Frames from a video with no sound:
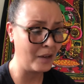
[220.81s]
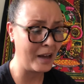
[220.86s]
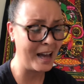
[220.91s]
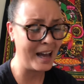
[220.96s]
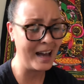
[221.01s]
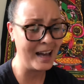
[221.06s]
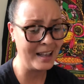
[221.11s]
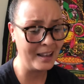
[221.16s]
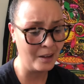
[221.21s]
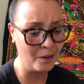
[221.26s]

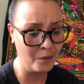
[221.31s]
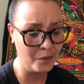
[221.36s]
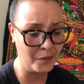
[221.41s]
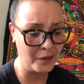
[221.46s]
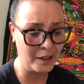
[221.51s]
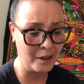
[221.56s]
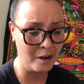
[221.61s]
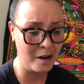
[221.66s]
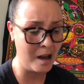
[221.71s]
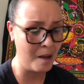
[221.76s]
aloe
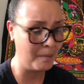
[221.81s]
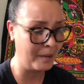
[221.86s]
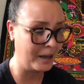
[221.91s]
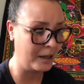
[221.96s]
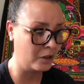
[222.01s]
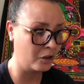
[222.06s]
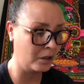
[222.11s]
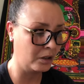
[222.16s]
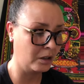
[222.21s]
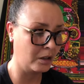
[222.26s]
vera. I mean,
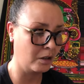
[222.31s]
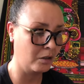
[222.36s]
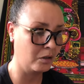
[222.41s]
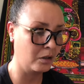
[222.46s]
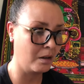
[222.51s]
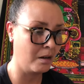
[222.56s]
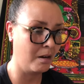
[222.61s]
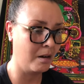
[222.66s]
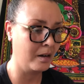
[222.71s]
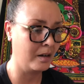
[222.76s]
it just goes
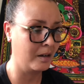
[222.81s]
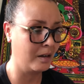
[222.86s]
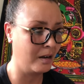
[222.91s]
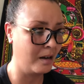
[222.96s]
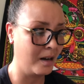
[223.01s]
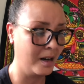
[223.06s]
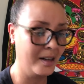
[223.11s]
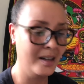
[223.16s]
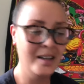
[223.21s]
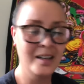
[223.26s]
on and
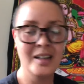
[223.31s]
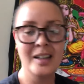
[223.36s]
on.